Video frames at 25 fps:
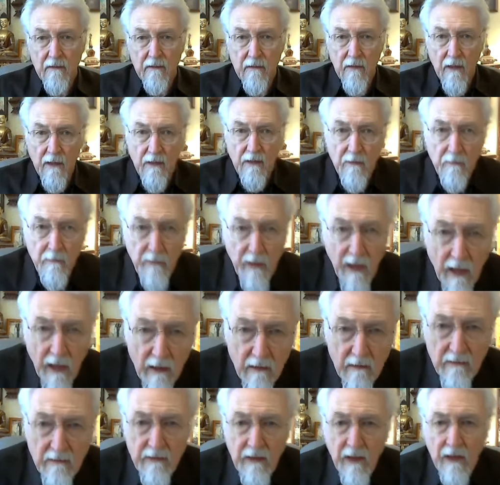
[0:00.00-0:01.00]
Thank you back.
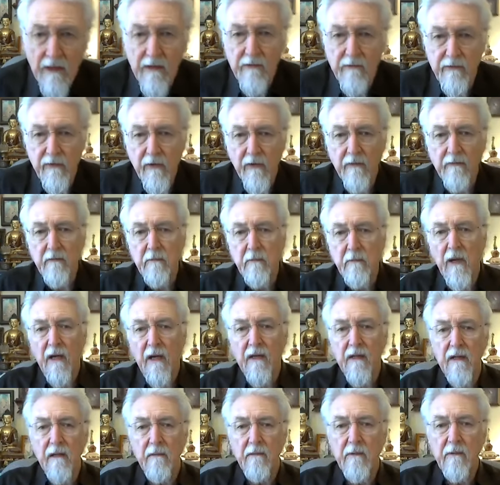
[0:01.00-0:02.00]
Thank you for
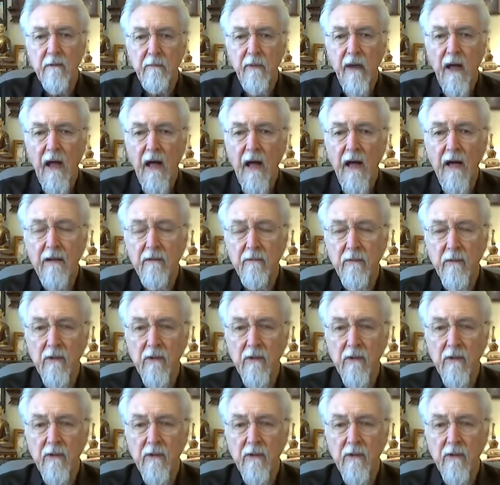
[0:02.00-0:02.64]
everybody coming back.